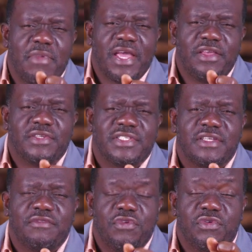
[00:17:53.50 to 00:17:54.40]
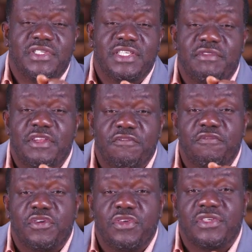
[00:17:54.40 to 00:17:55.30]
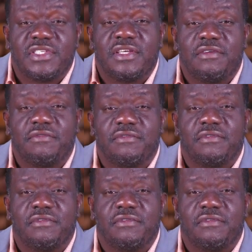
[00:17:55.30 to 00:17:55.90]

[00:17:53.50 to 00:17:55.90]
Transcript: by yourself. You're receiving it for yourself.